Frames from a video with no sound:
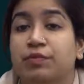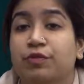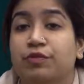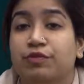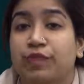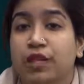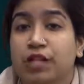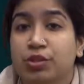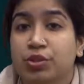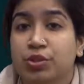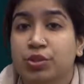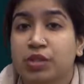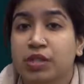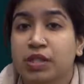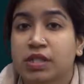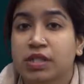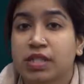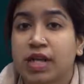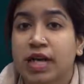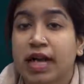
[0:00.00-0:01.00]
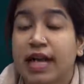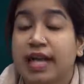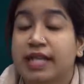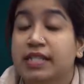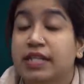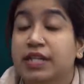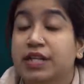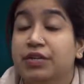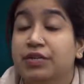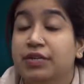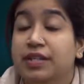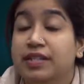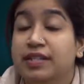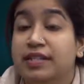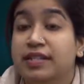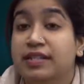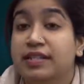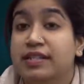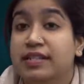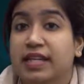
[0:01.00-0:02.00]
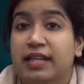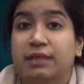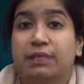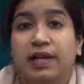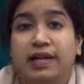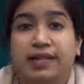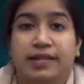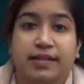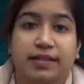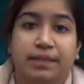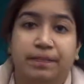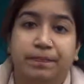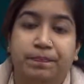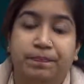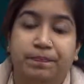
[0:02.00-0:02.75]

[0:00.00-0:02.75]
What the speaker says: professionals is increasing day by day.